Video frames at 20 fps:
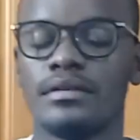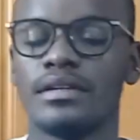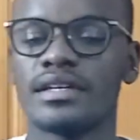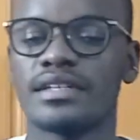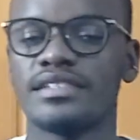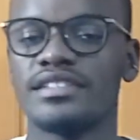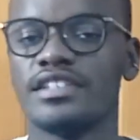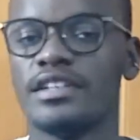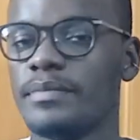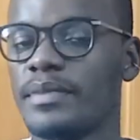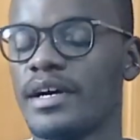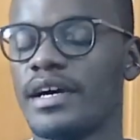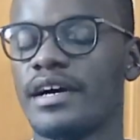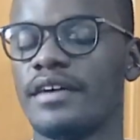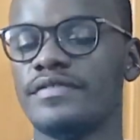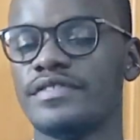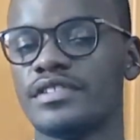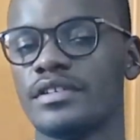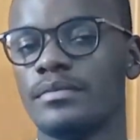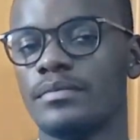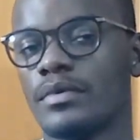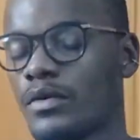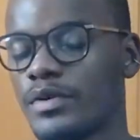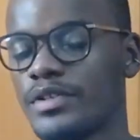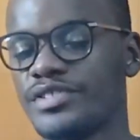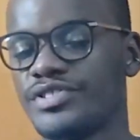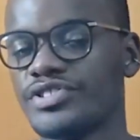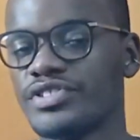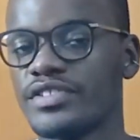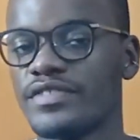next up i have some
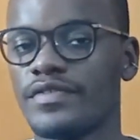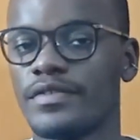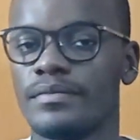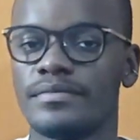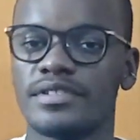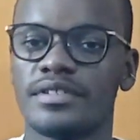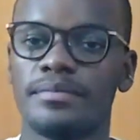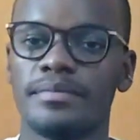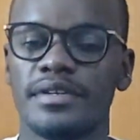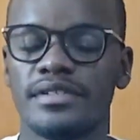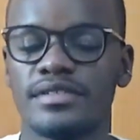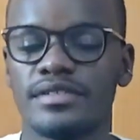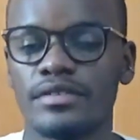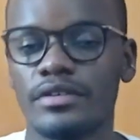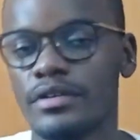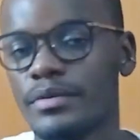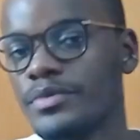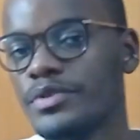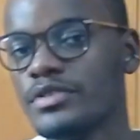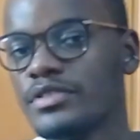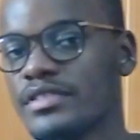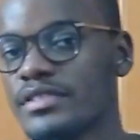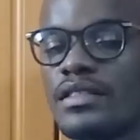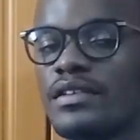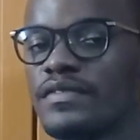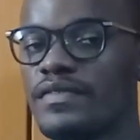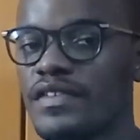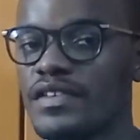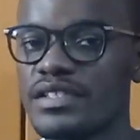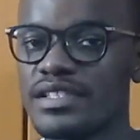questions from some instagram users the
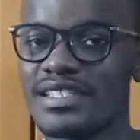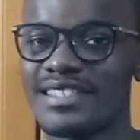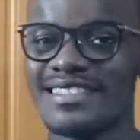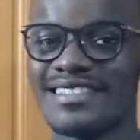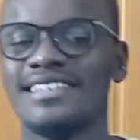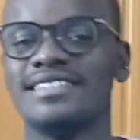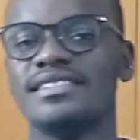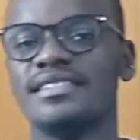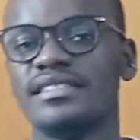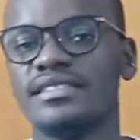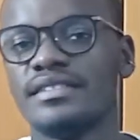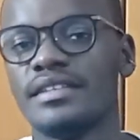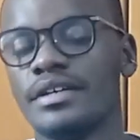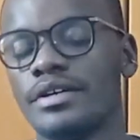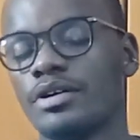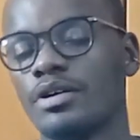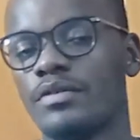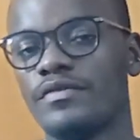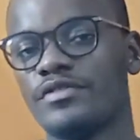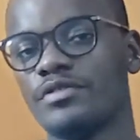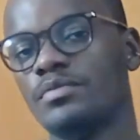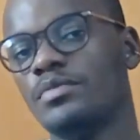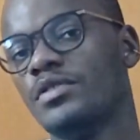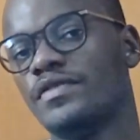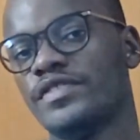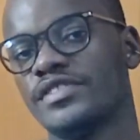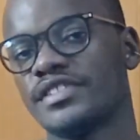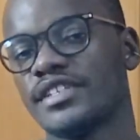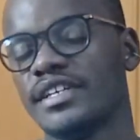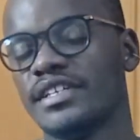first is is this thing comfortable
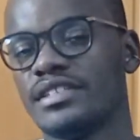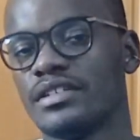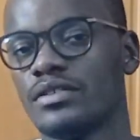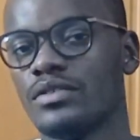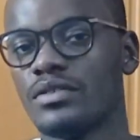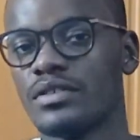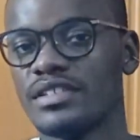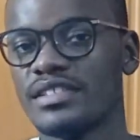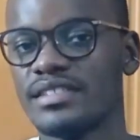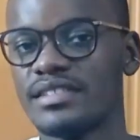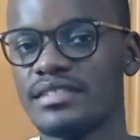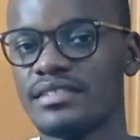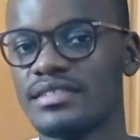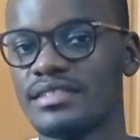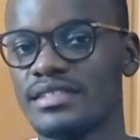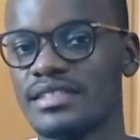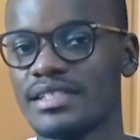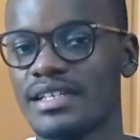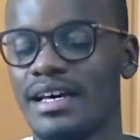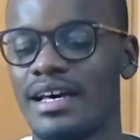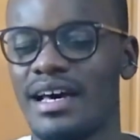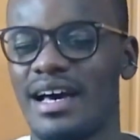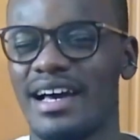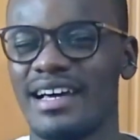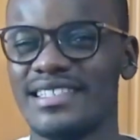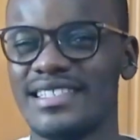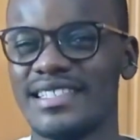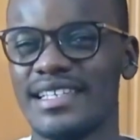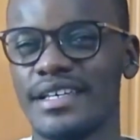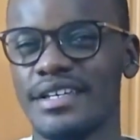for skating long distances
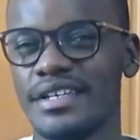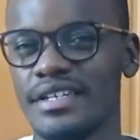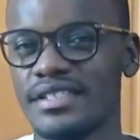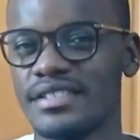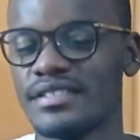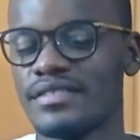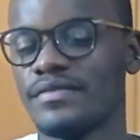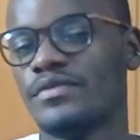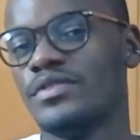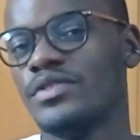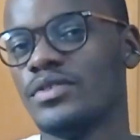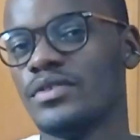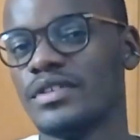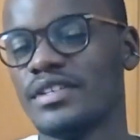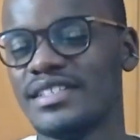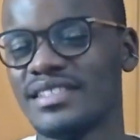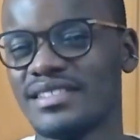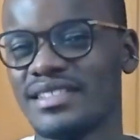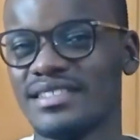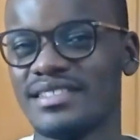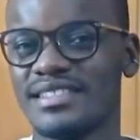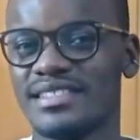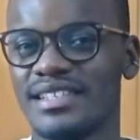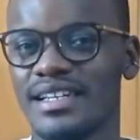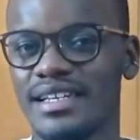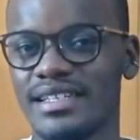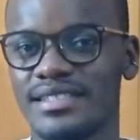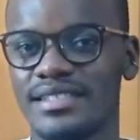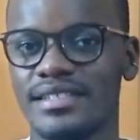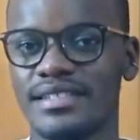i'd say yes for distances
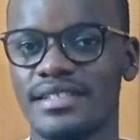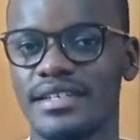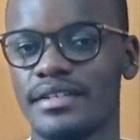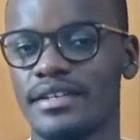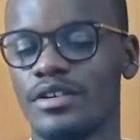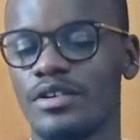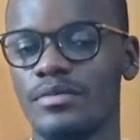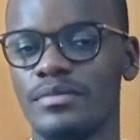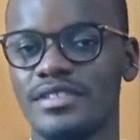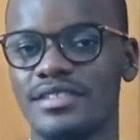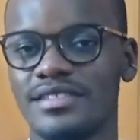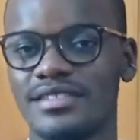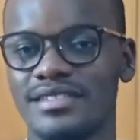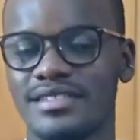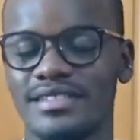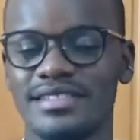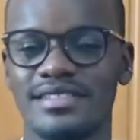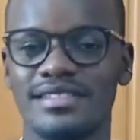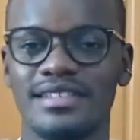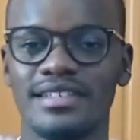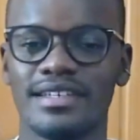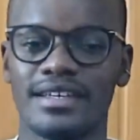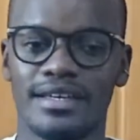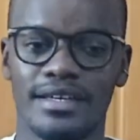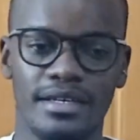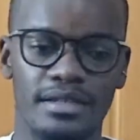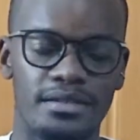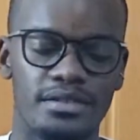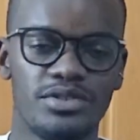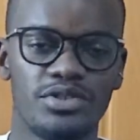less than 10 kilometers this thing can
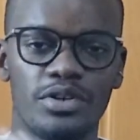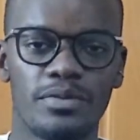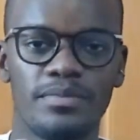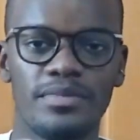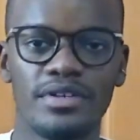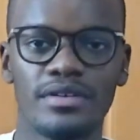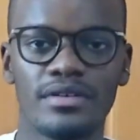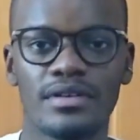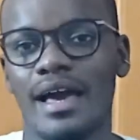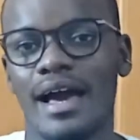get the job done